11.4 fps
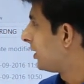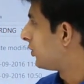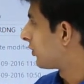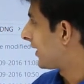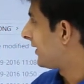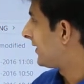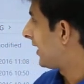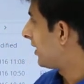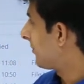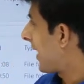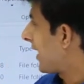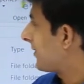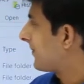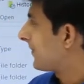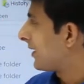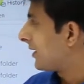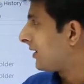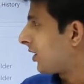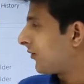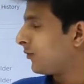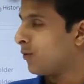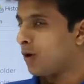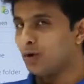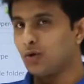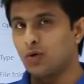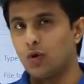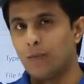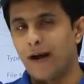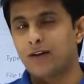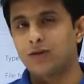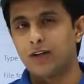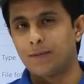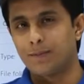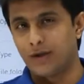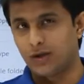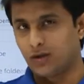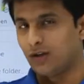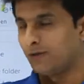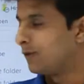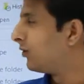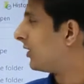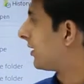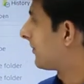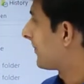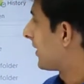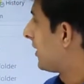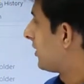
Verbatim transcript: You can take back. Now if you want to go back to that particular folder,